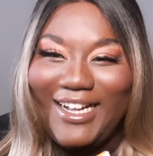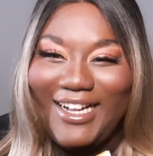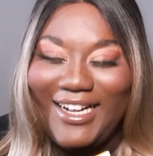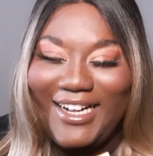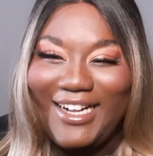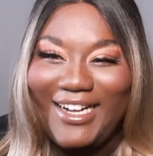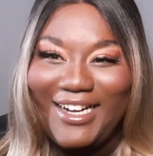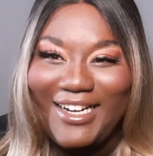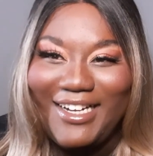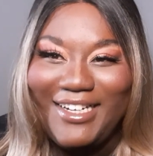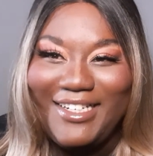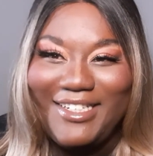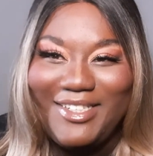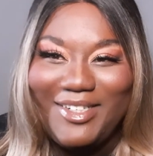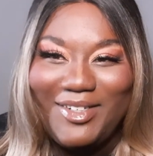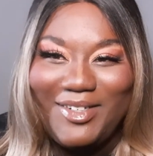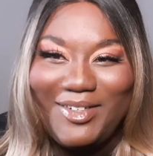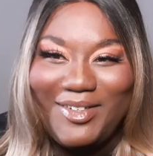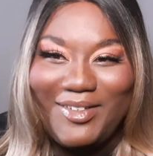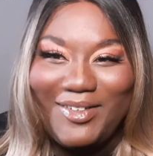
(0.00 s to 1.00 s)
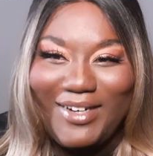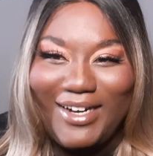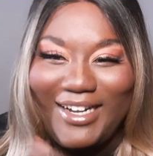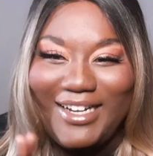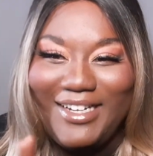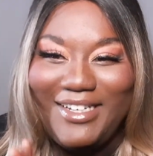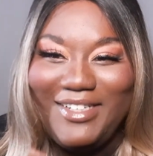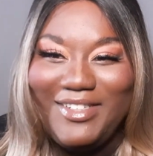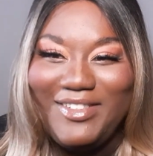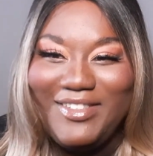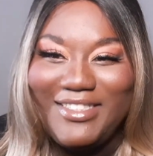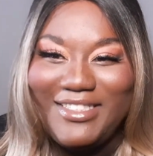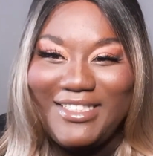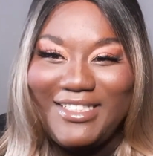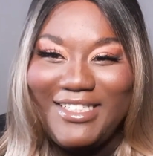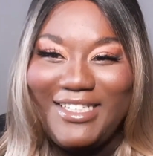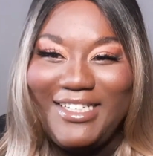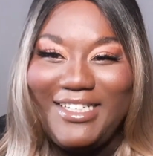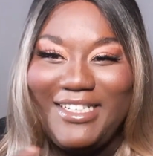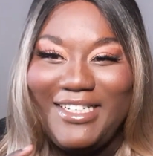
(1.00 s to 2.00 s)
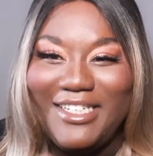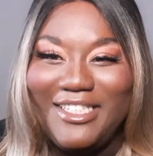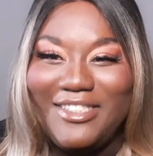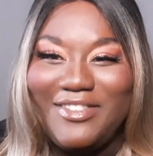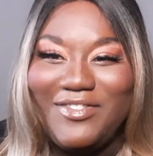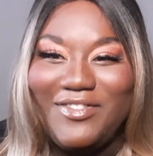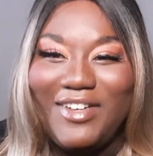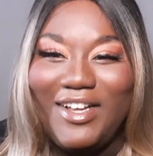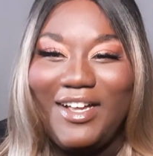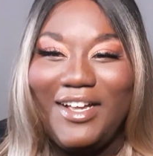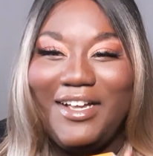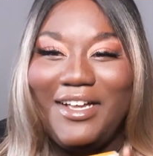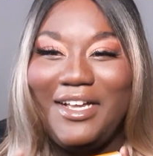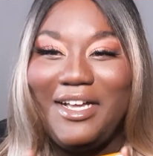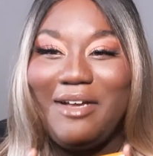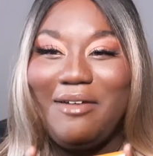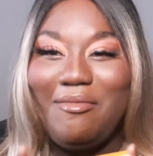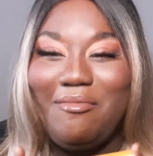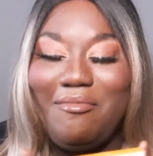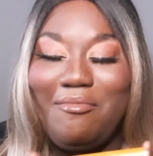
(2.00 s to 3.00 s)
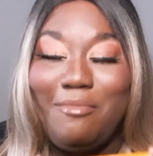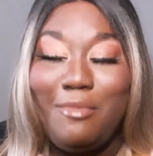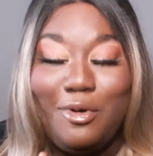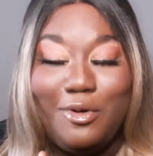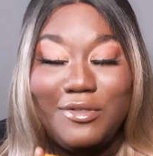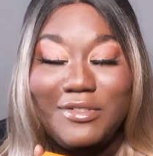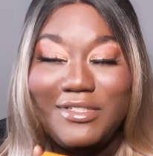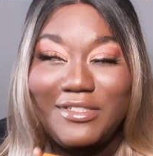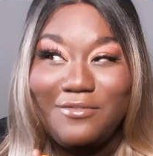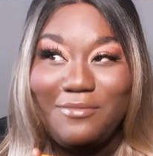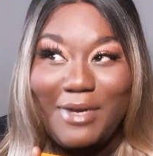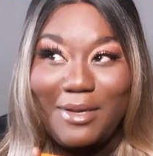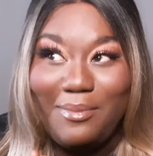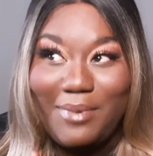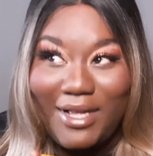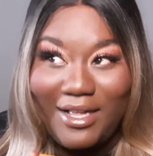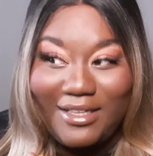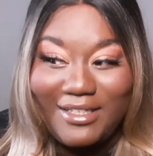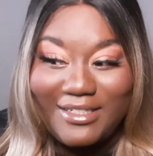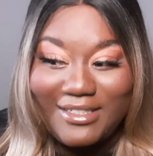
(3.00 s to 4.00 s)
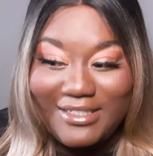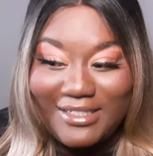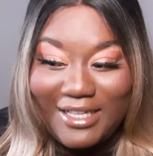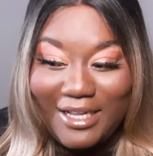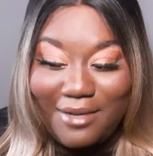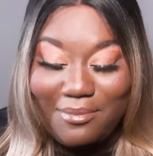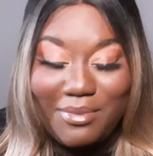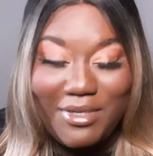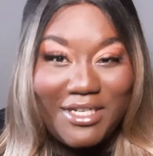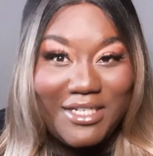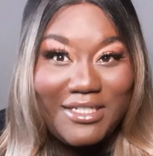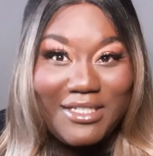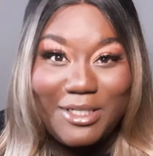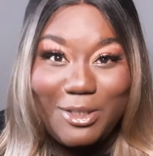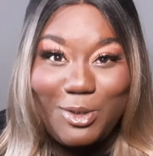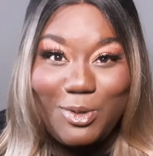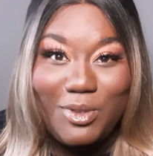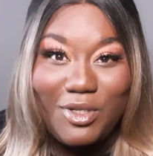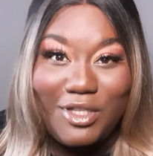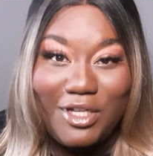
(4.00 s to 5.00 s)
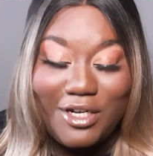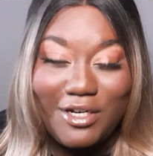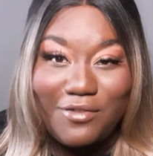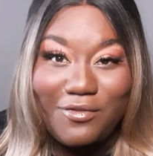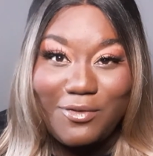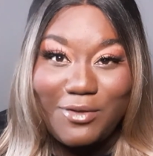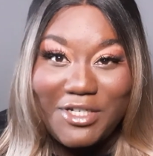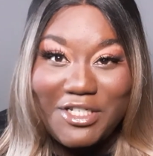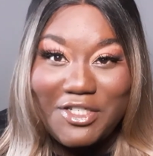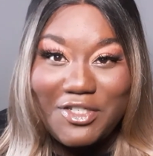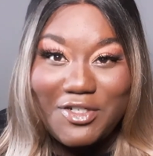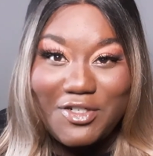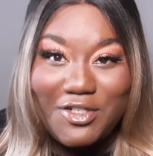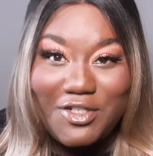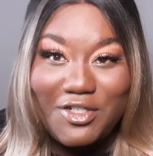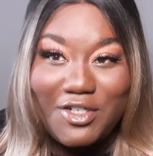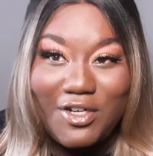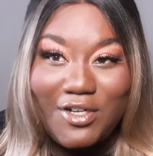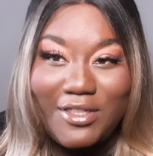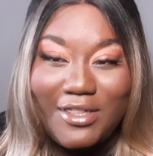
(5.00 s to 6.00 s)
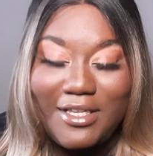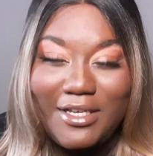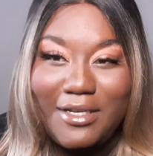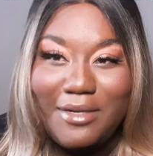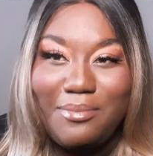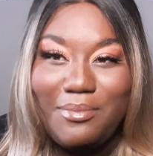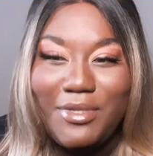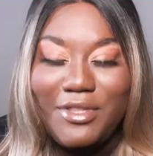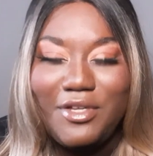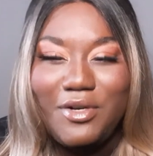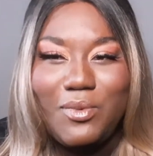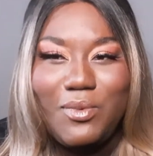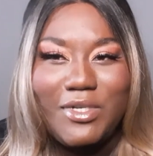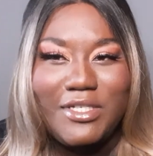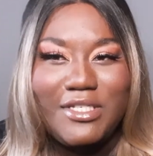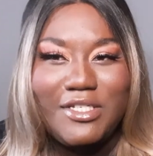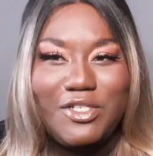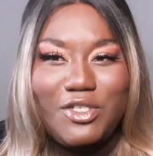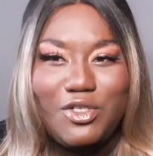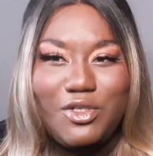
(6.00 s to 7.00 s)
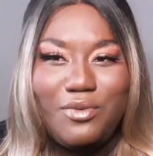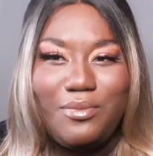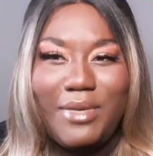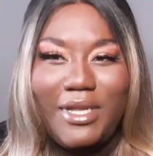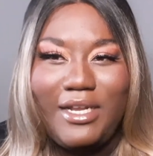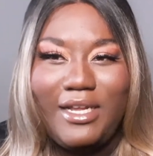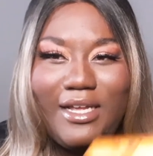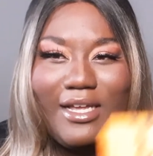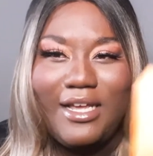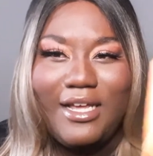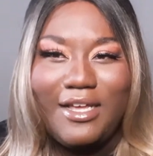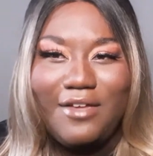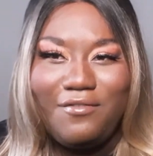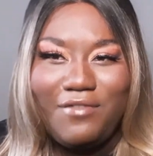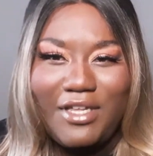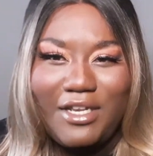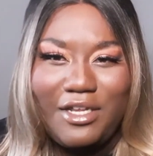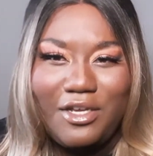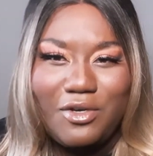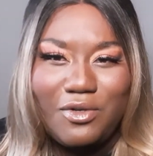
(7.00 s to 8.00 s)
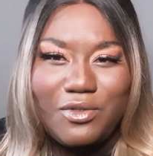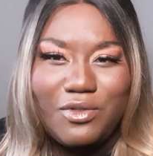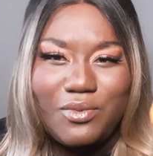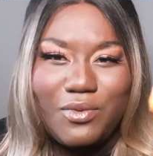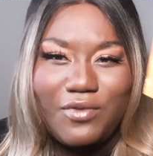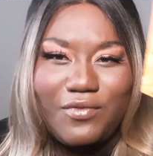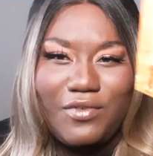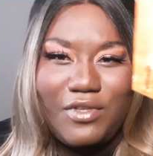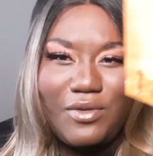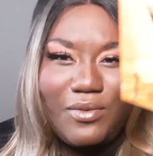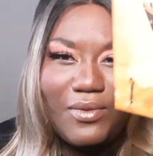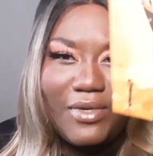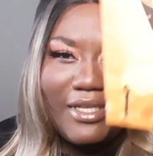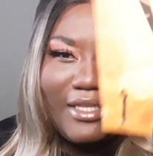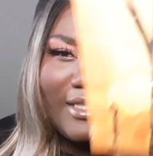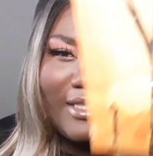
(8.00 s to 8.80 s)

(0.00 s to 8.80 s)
I know I usually give most of my palettes that because I do a lot of research on them, but there wasn't too many videos reviewing